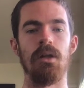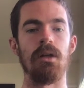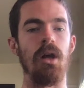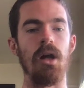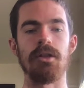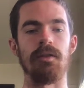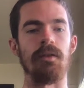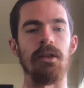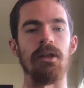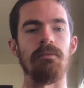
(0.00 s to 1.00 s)

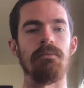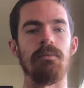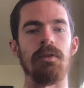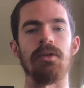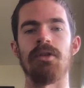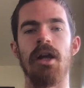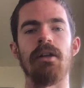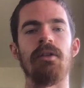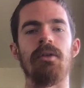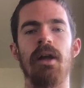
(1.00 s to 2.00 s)
Consciously, you're trying to
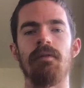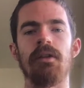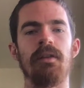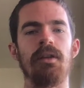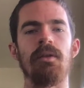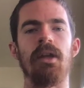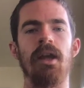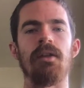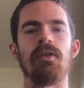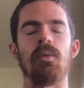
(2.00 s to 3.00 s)
do everything you
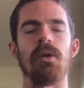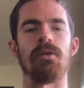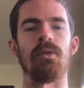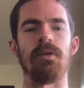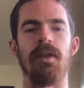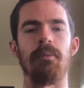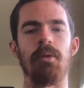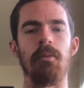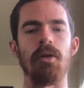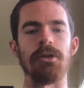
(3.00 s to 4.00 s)
can to work towards that
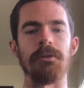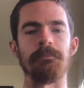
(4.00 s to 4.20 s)
promotion.